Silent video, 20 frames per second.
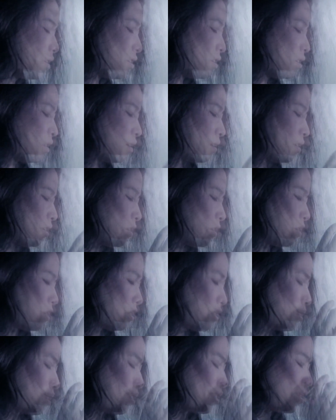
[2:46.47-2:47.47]
screaming,
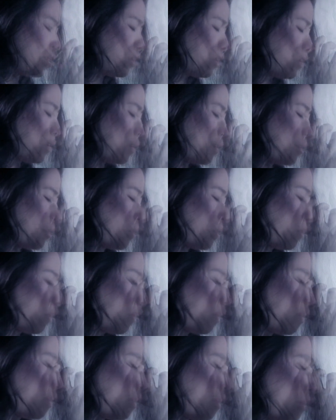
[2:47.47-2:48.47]
severe
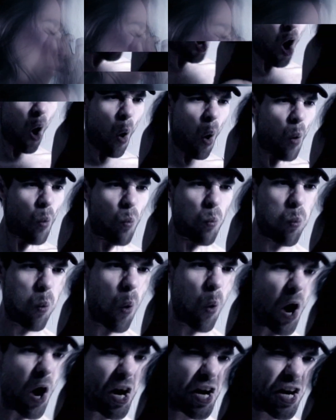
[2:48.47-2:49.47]
fearfulness, hearing
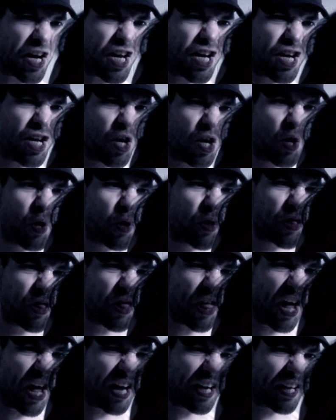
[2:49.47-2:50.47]
voices particularly
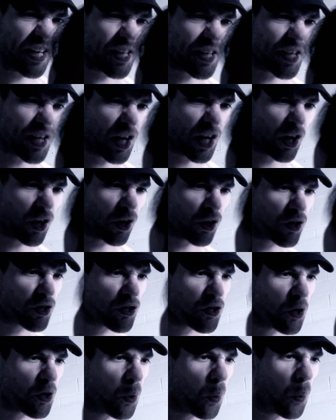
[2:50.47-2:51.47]
from her someone who
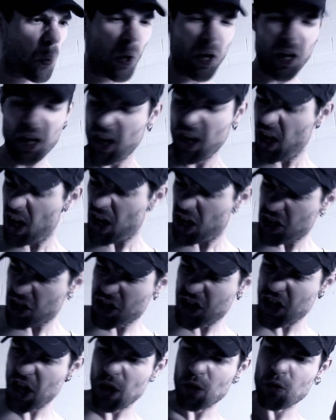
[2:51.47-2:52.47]
abused her,
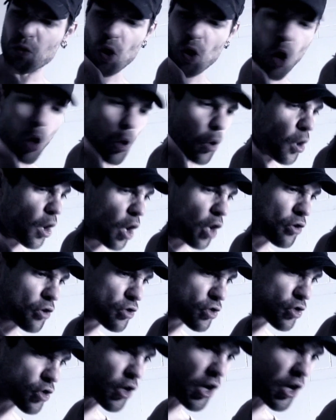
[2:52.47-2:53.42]
suspiciousness of family